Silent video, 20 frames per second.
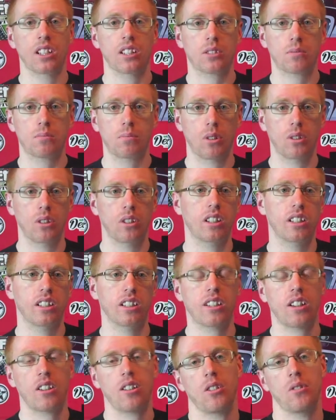a spoiler, you
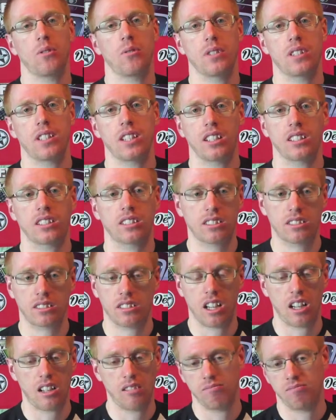don't know who it is,
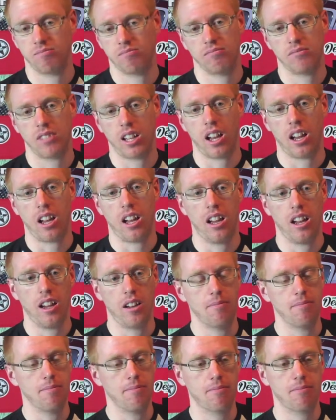
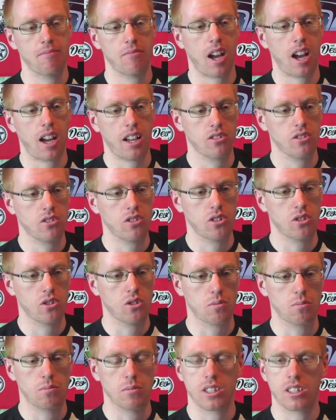um, and she
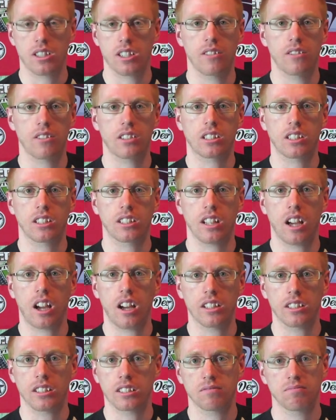just mysteriously
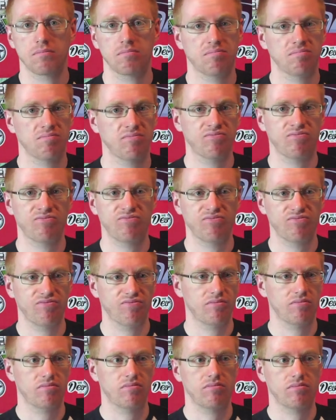dies.
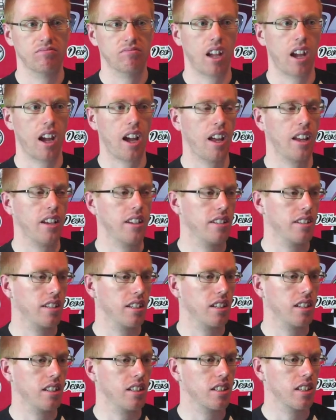And
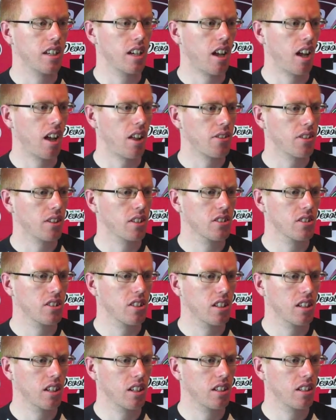uh, yeah, I think
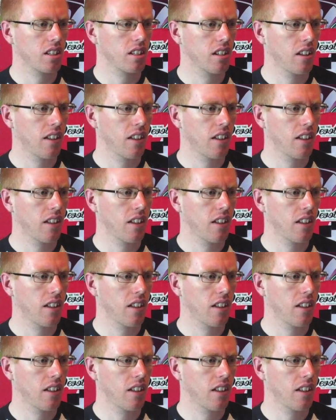uh,